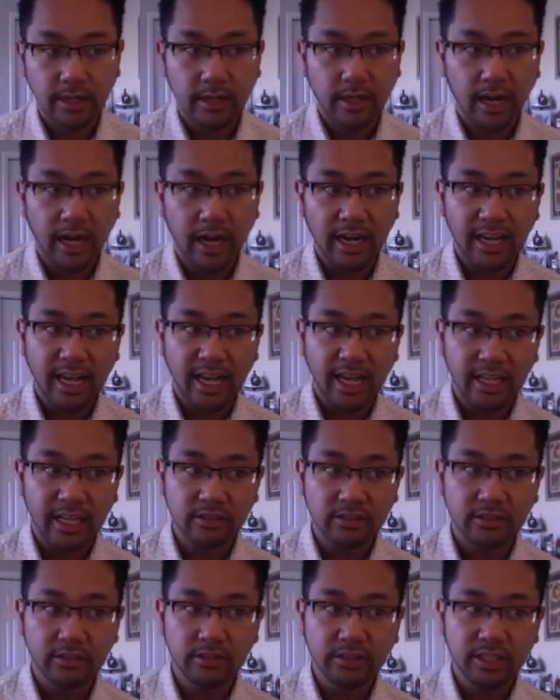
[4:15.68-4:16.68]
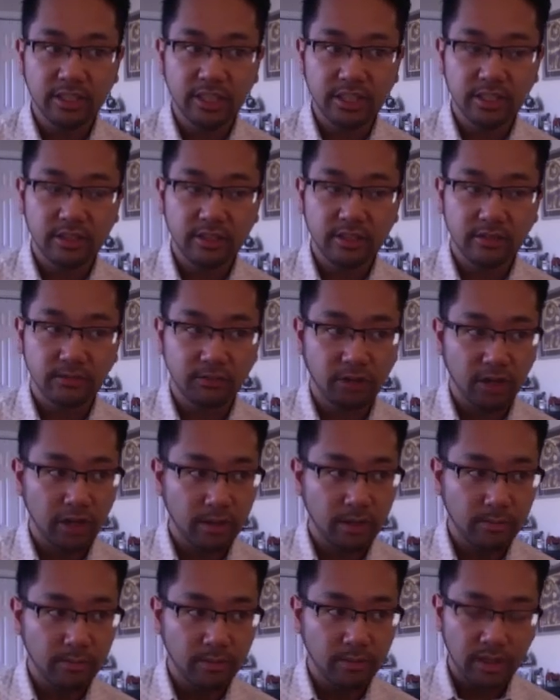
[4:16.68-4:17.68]
I'd had students
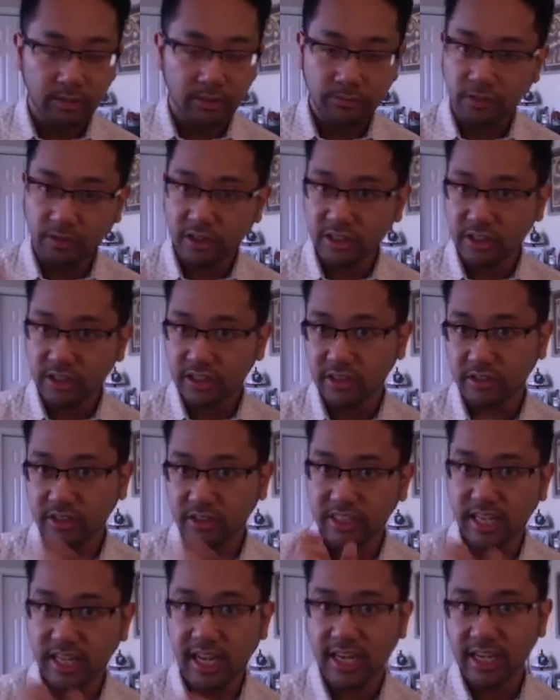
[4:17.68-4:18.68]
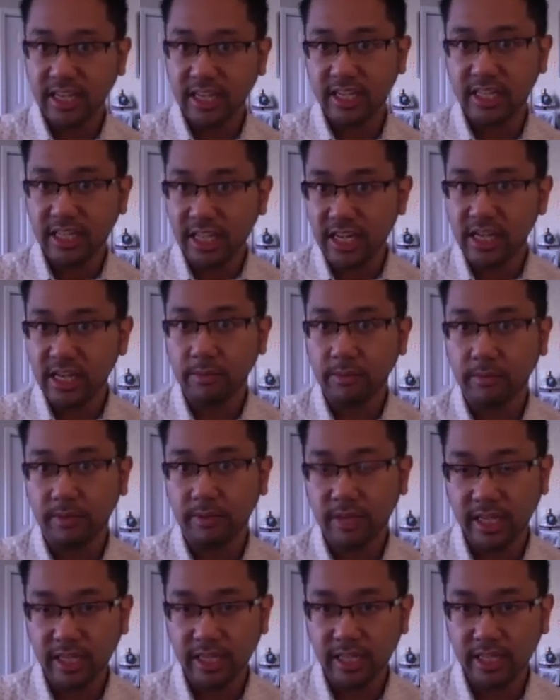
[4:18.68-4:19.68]
from their first or second year
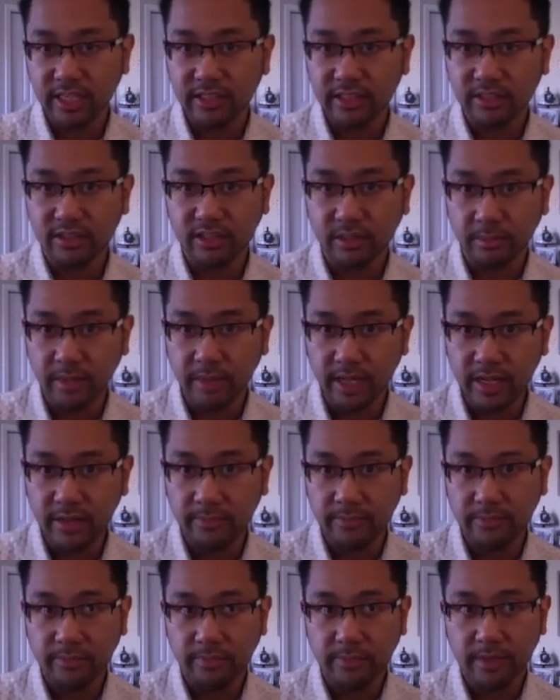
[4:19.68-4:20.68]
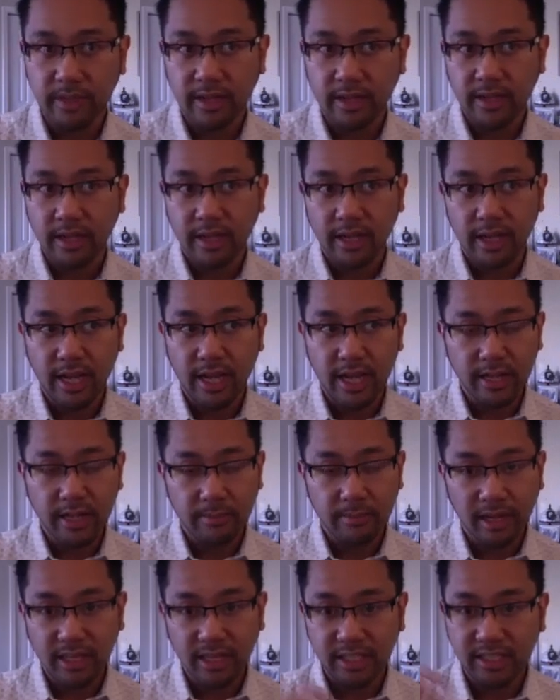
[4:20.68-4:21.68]
playing the instrument. And then
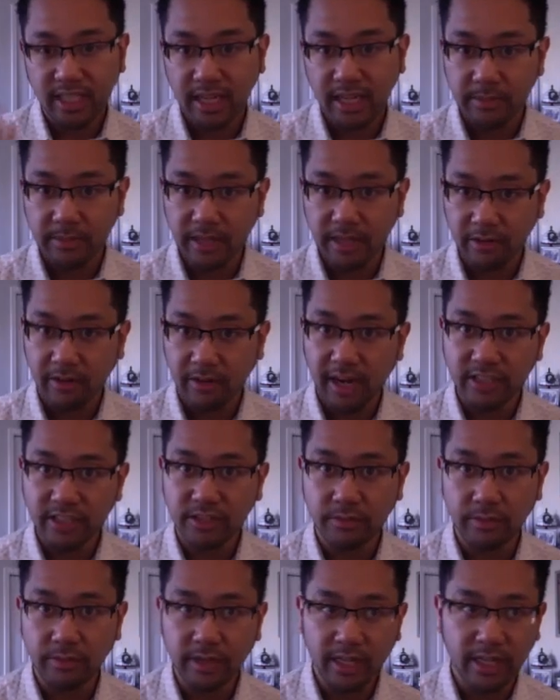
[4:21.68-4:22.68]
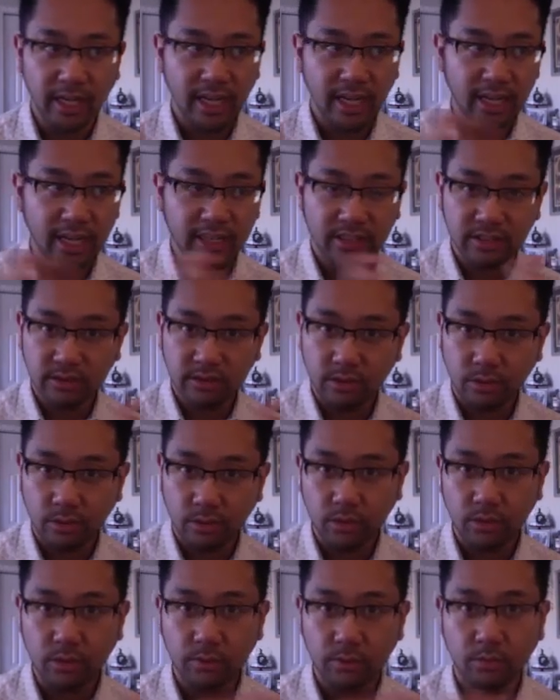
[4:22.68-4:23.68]
by the time they graduated, I had this
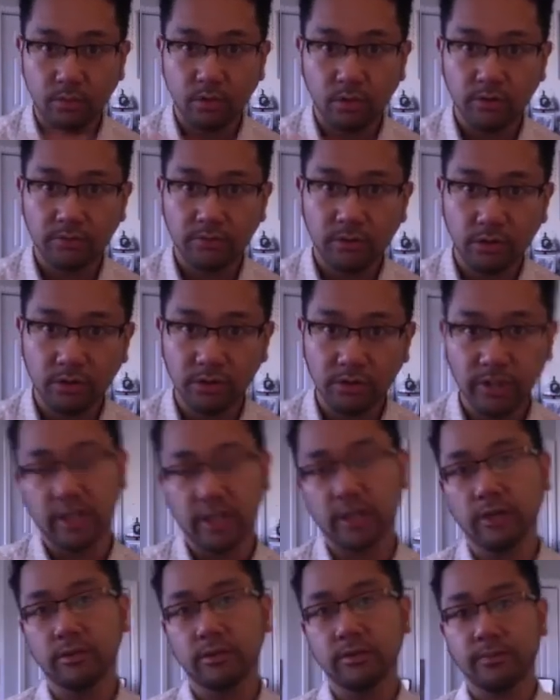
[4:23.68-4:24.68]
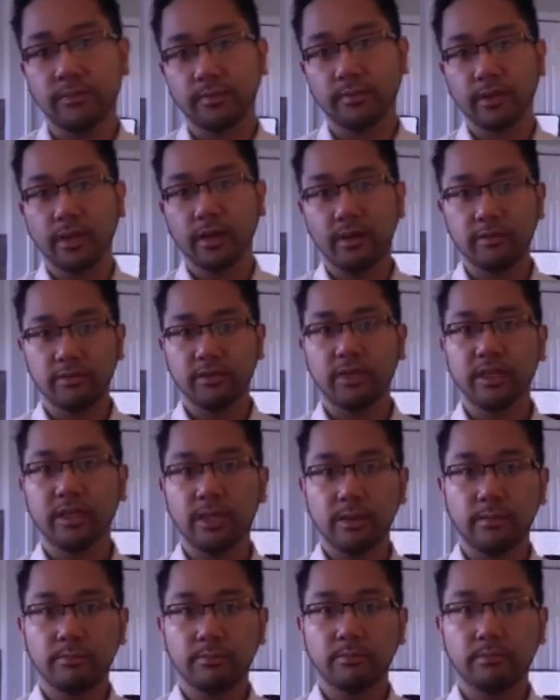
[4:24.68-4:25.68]
whole portfolio of
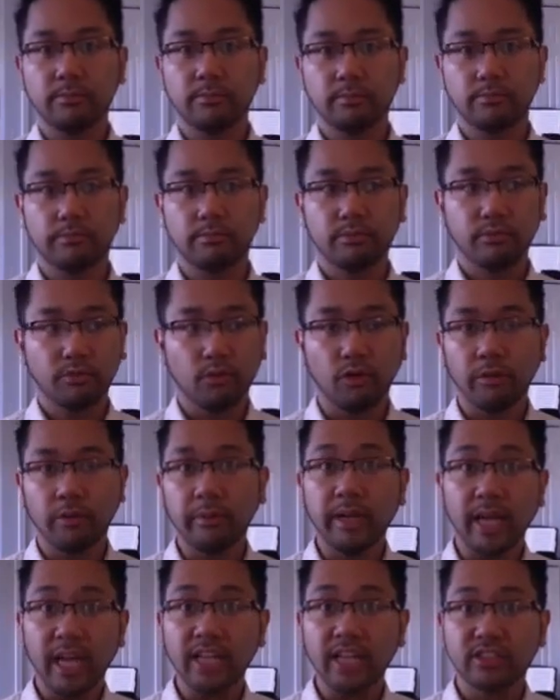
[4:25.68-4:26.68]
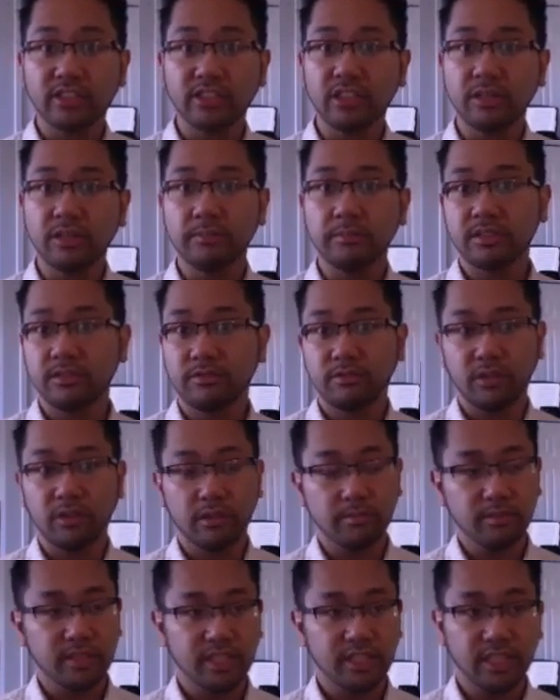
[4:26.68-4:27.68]
them performing excerpts
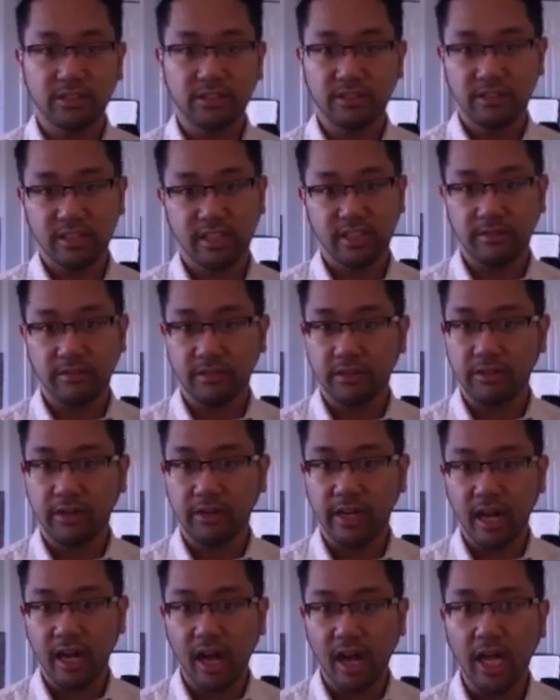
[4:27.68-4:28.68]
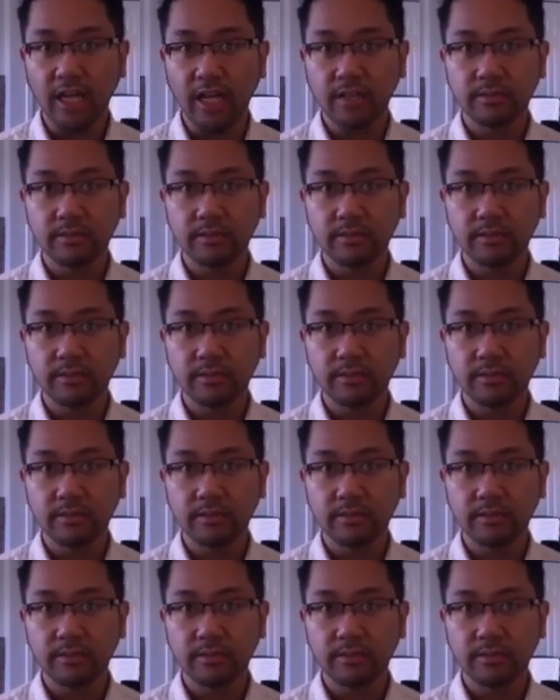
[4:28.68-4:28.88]
from 6th or 7th grade on.